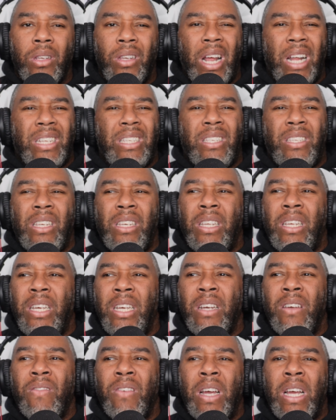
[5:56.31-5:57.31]
Not sit
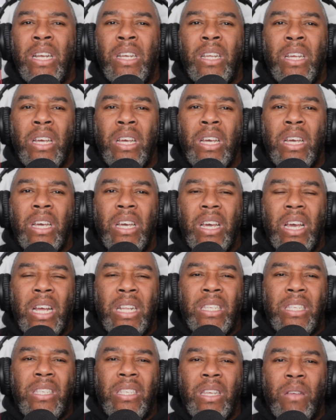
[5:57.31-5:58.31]
here and
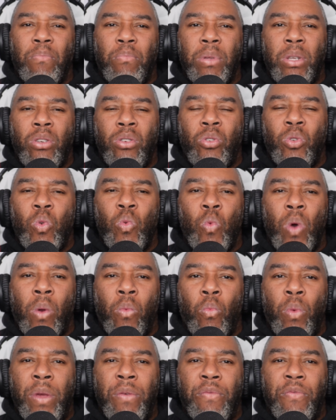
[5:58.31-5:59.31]
simply do
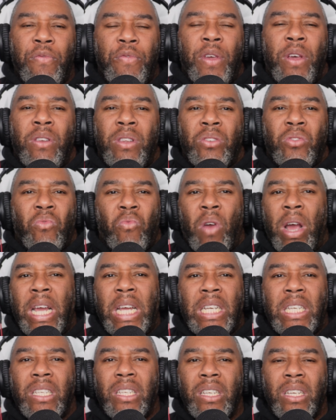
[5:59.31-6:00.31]
what we feel is
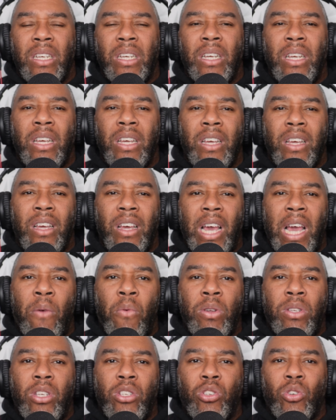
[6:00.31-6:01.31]
right
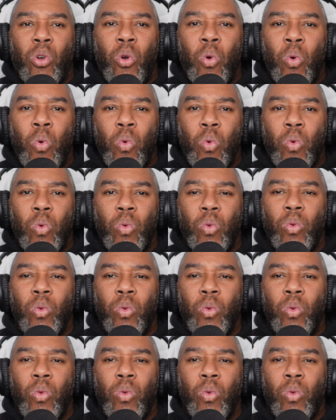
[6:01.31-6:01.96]
and which is cool,